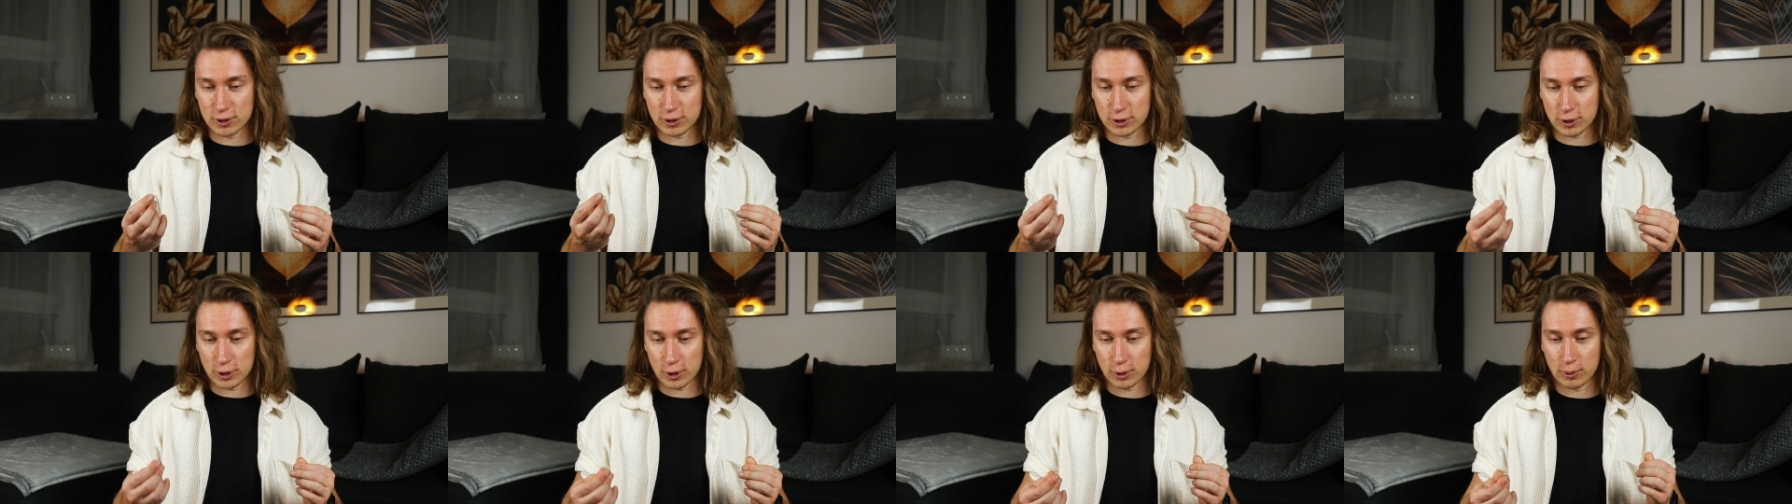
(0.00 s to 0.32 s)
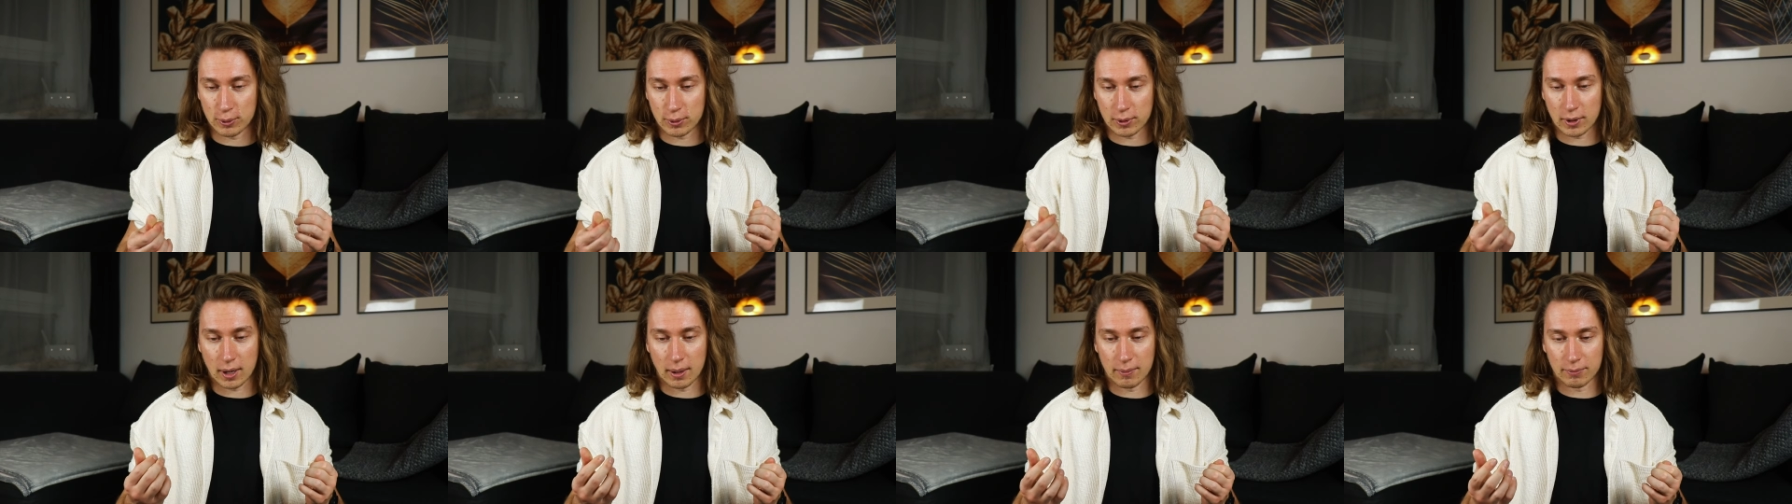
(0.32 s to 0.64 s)

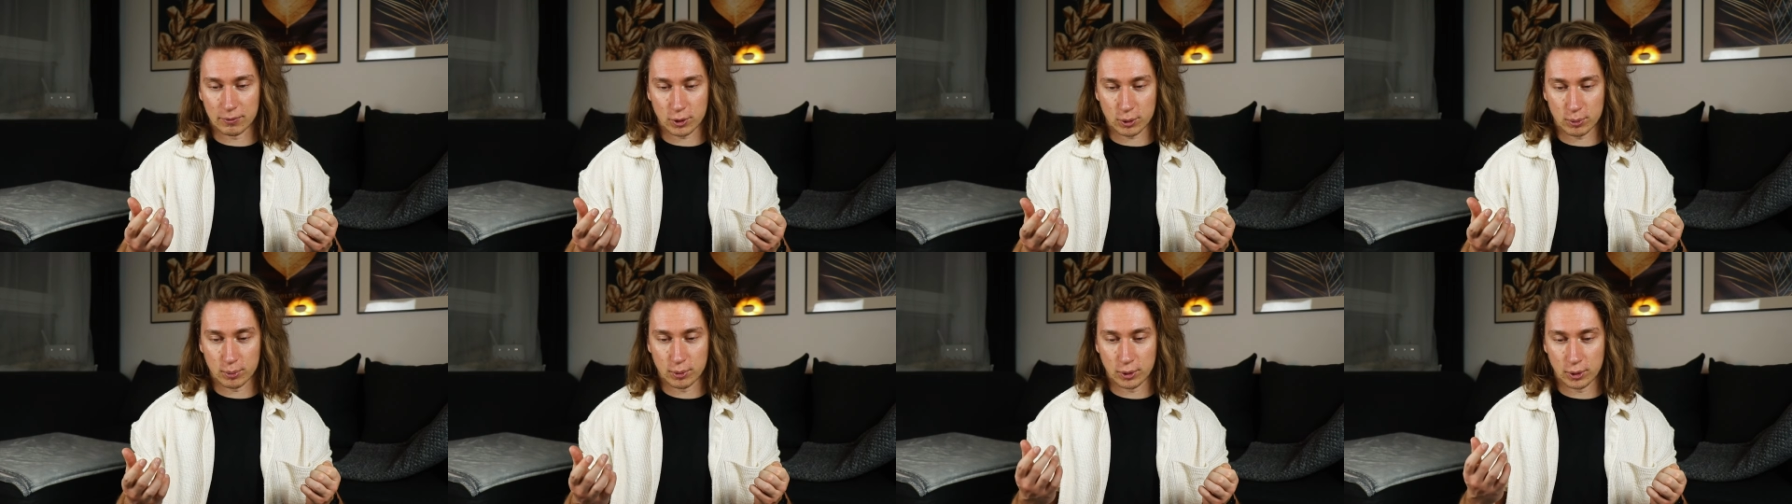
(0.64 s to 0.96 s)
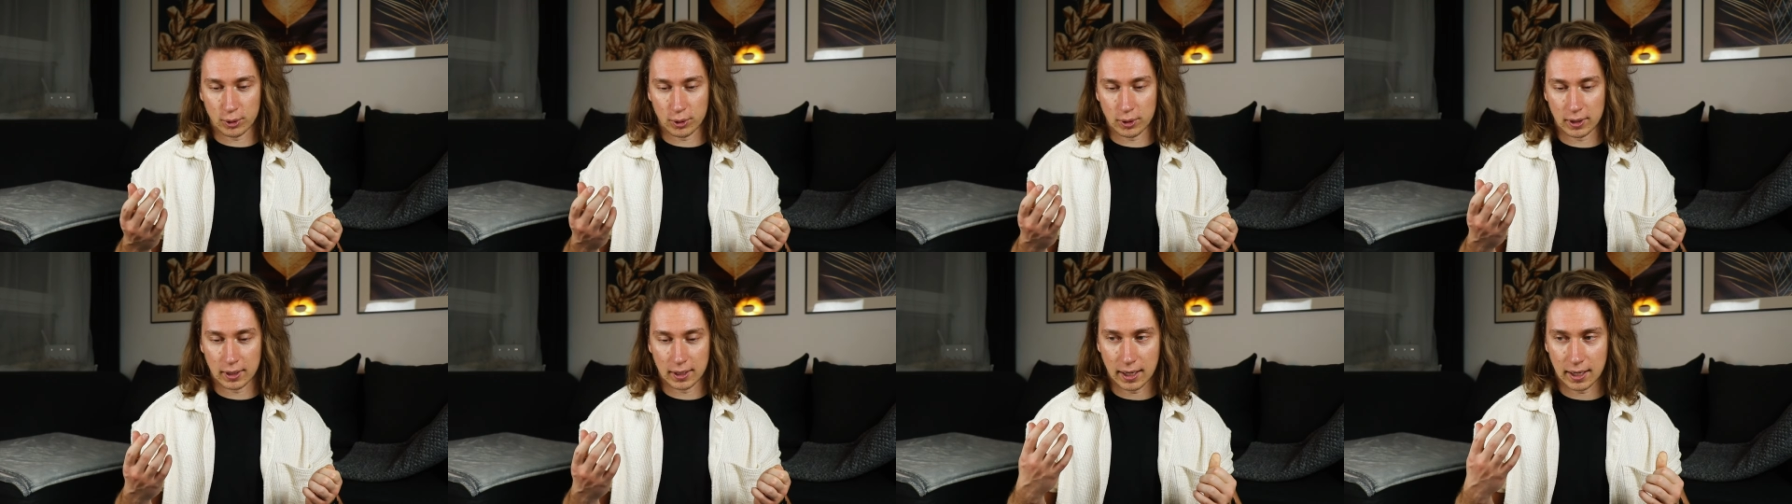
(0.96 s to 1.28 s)
so
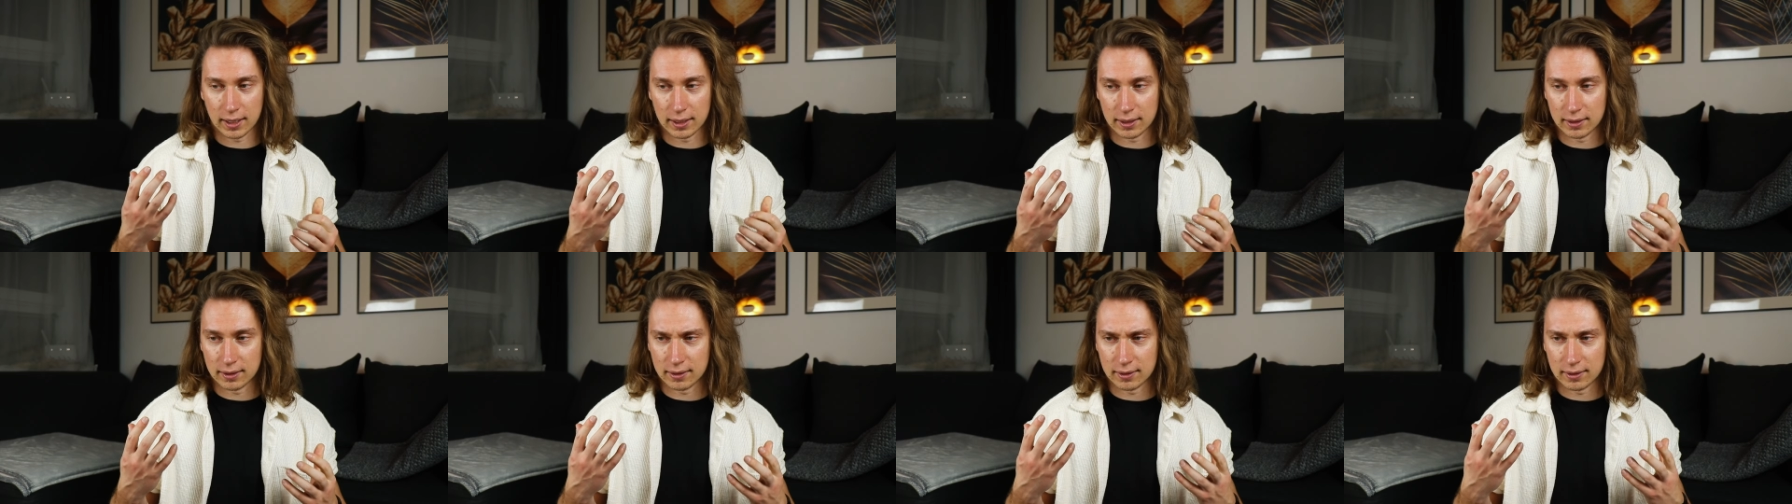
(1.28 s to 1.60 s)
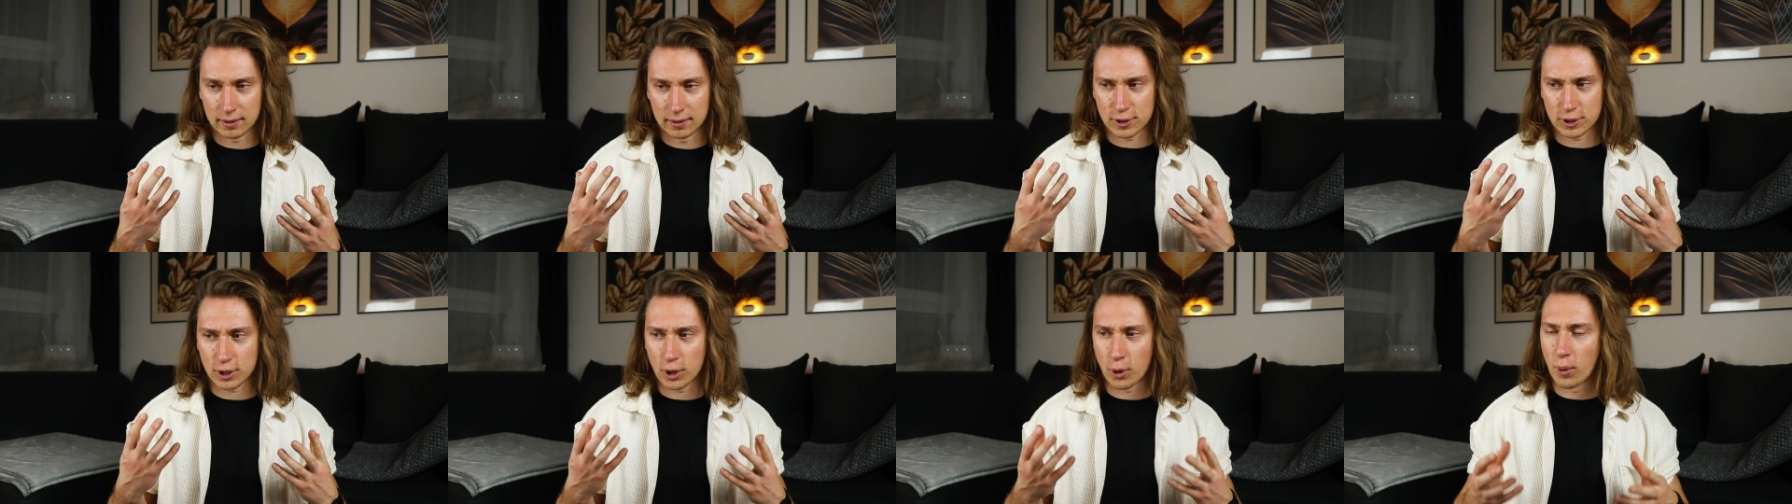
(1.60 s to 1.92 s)
comfortable and
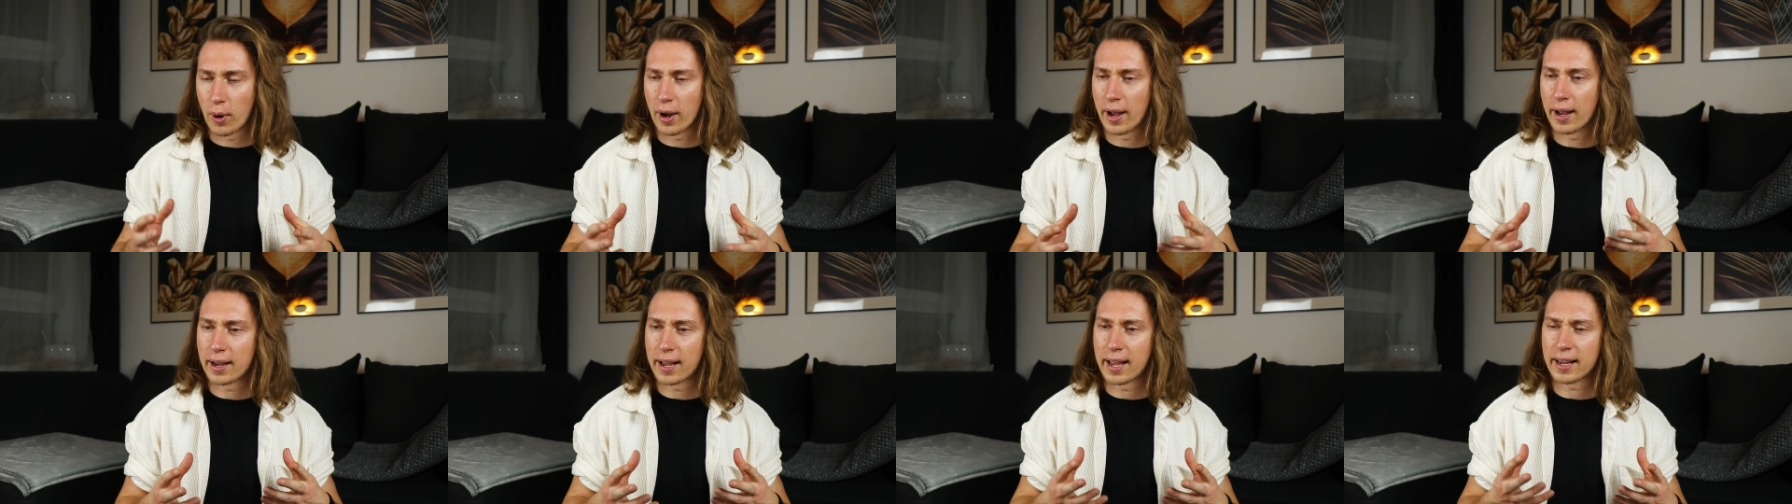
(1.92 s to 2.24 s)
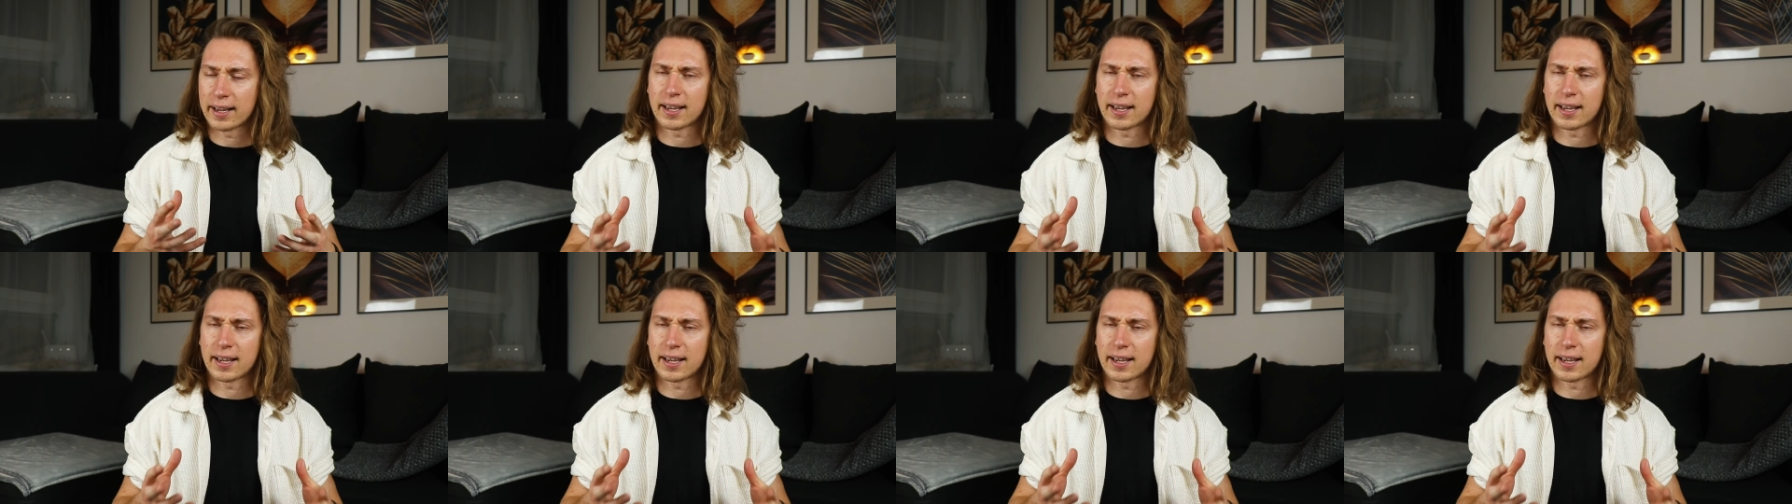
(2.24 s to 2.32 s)
so